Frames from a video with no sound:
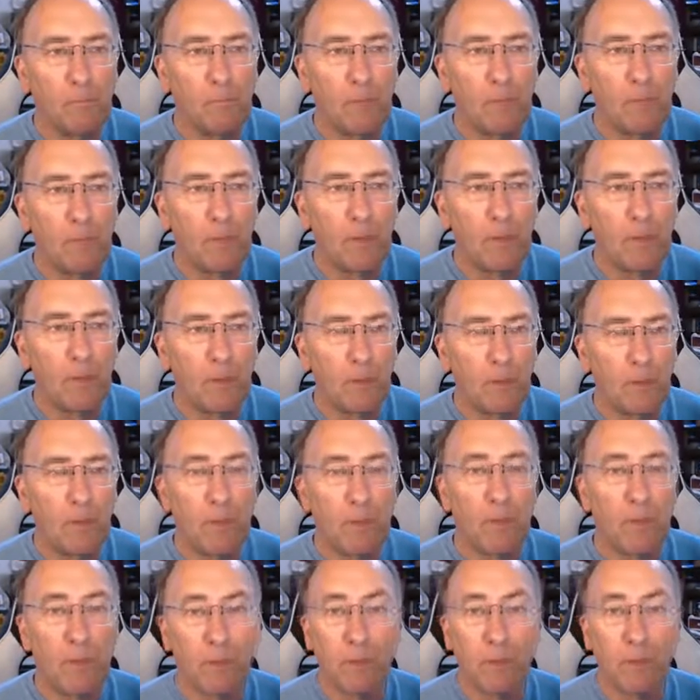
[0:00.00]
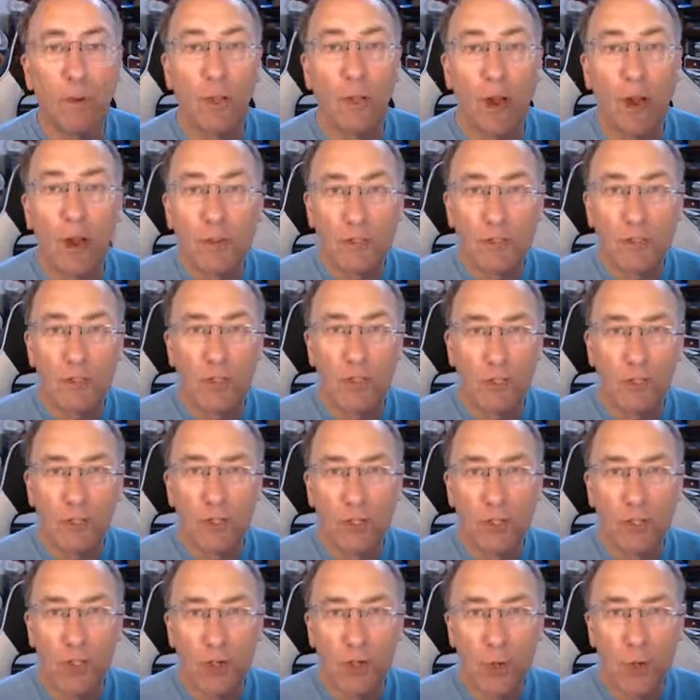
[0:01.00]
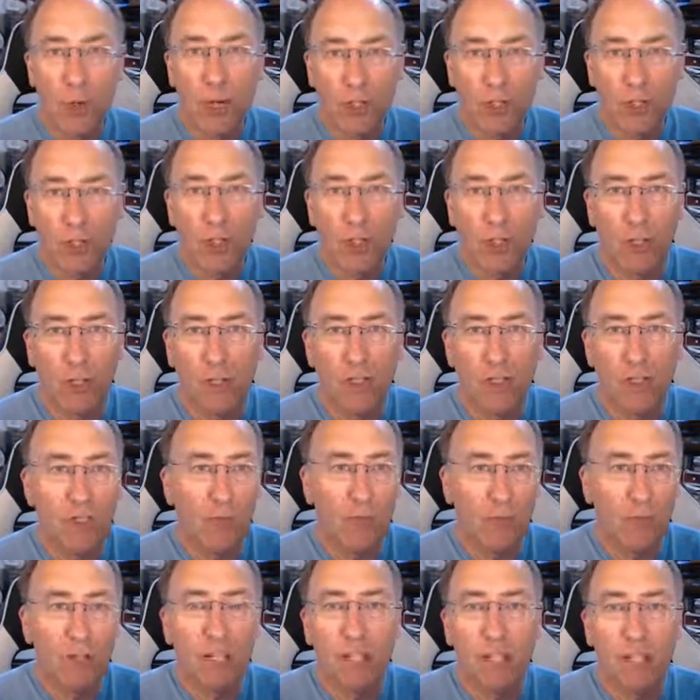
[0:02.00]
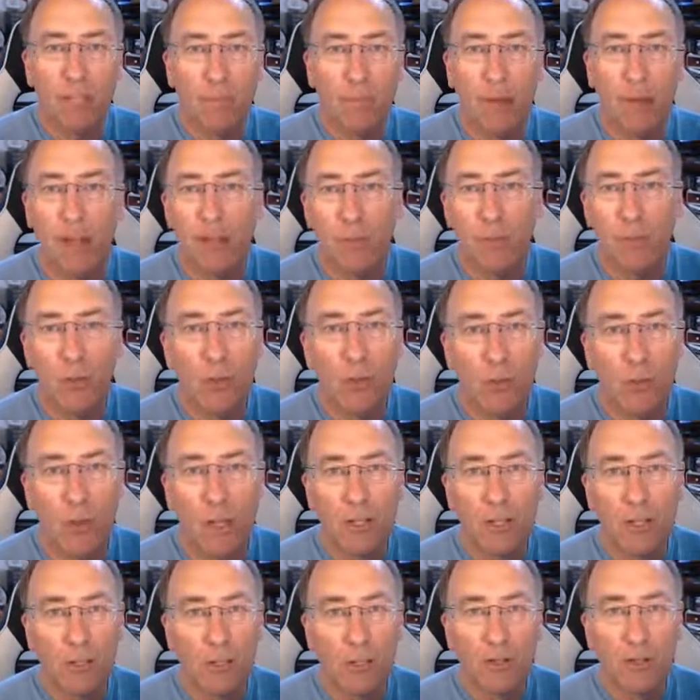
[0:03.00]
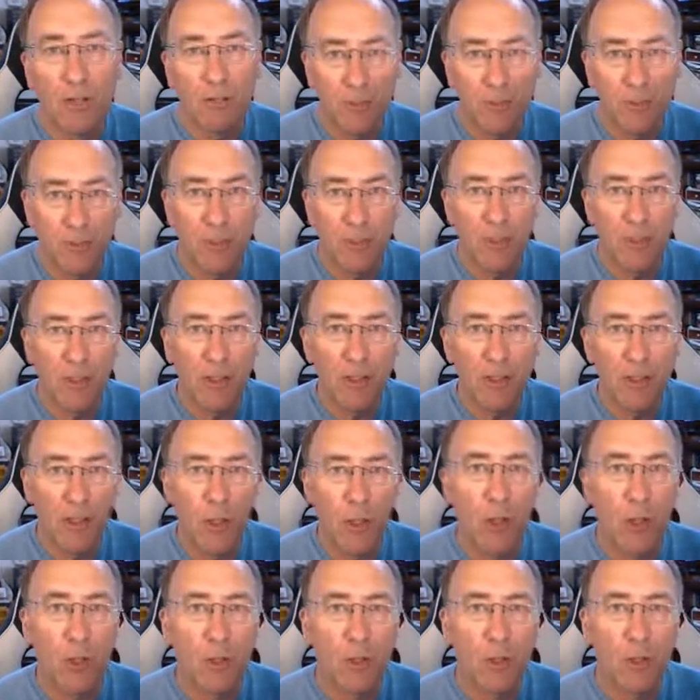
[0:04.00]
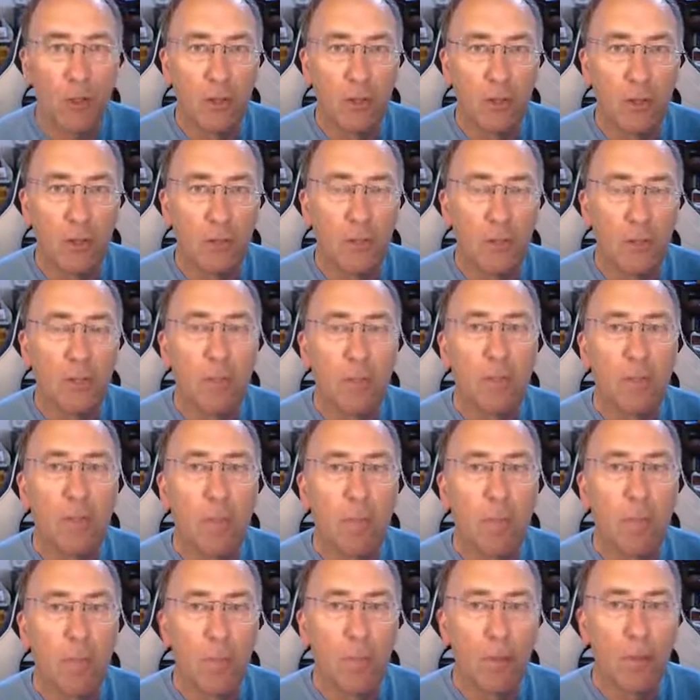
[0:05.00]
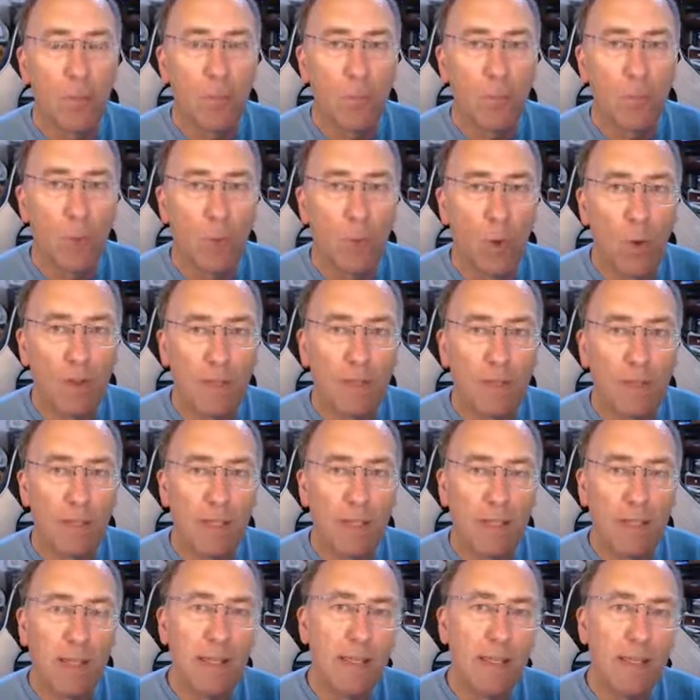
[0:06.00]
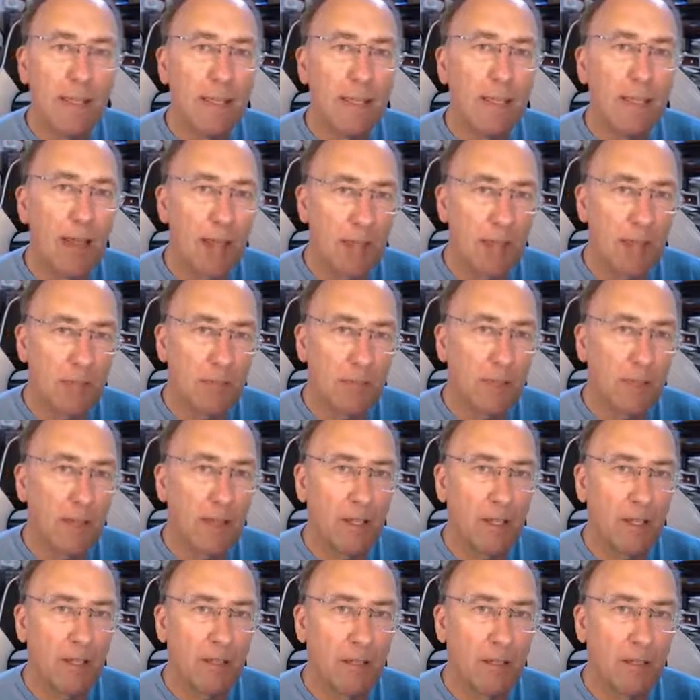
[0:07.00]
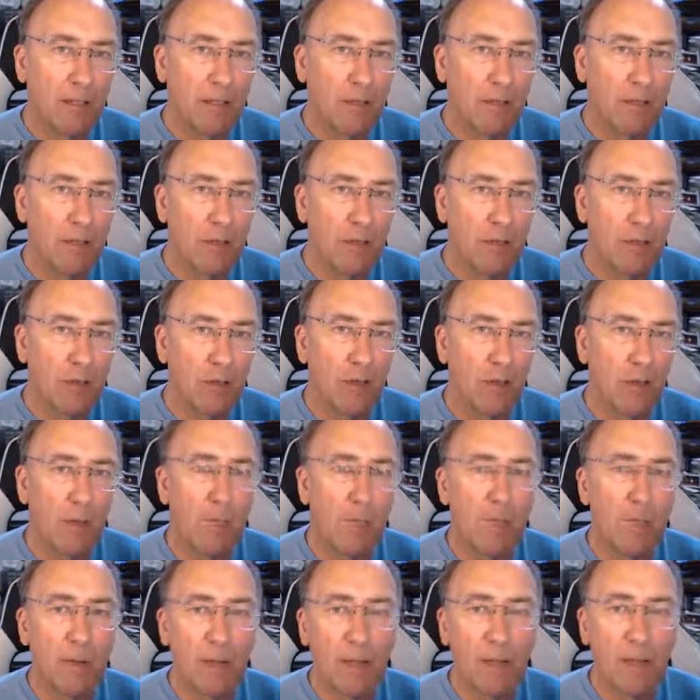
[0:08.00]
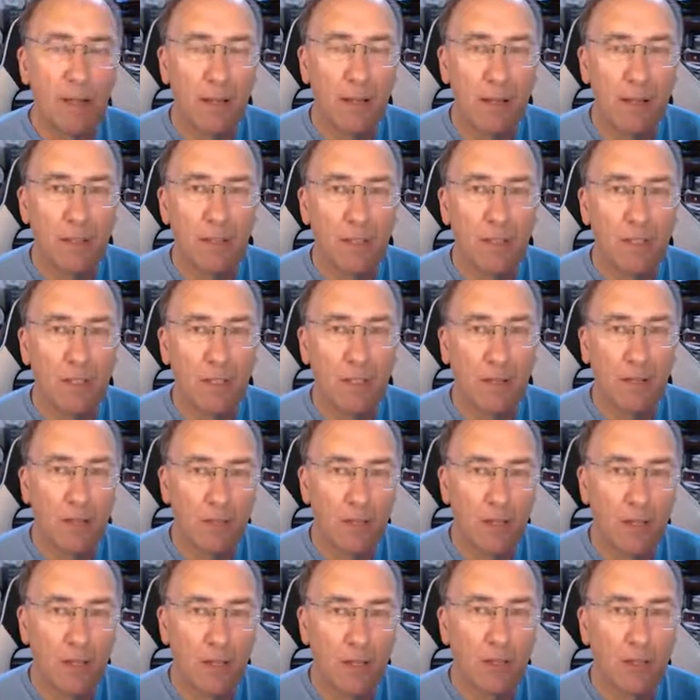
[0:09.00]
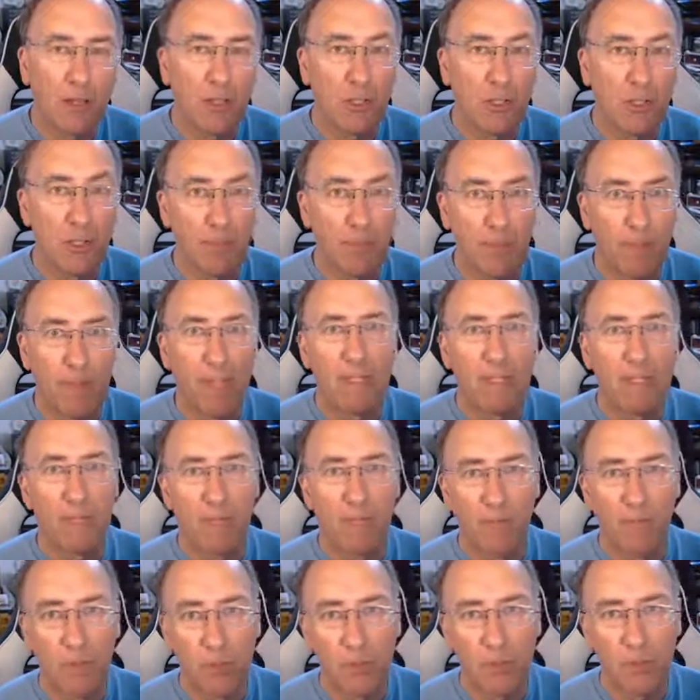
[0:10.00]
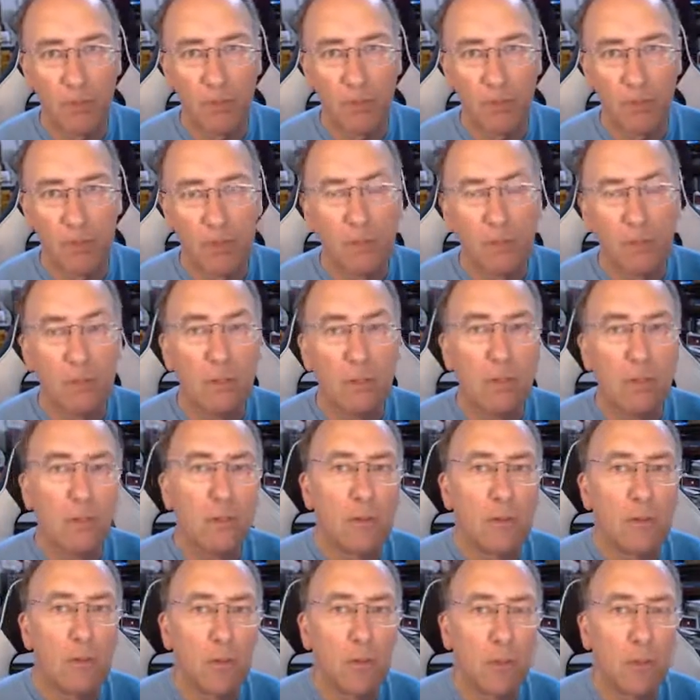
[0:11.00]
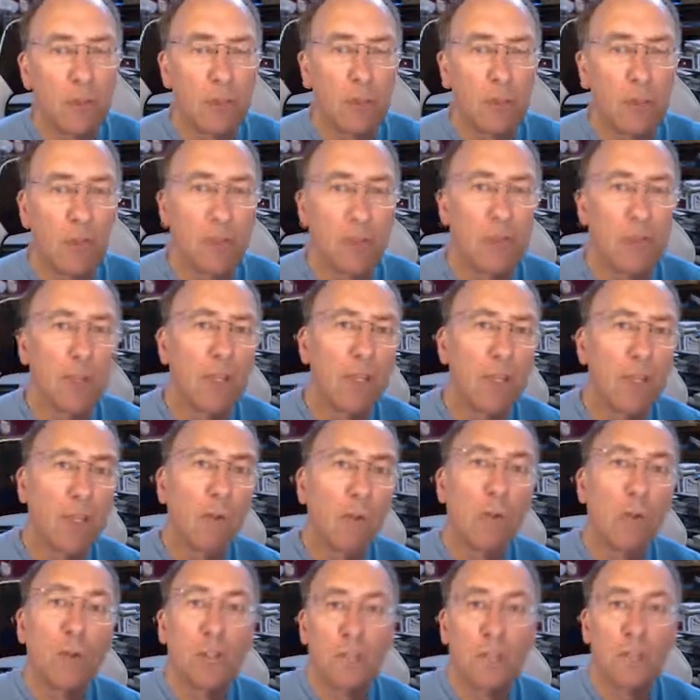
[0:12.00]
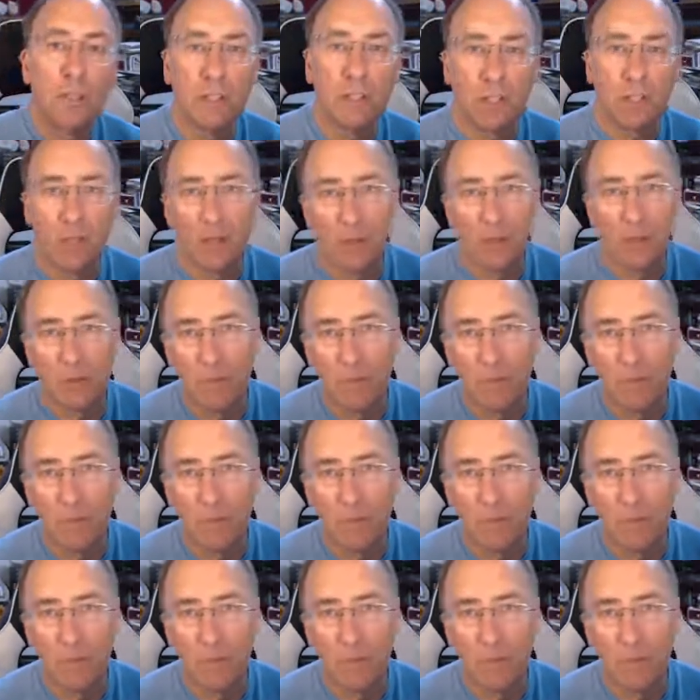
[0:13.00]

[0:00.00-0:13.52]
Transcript: The full answer to your question is it really depends who wins on November the 3rd. One of the key aspects for Trump announcing the Space Force was so that he could disclose.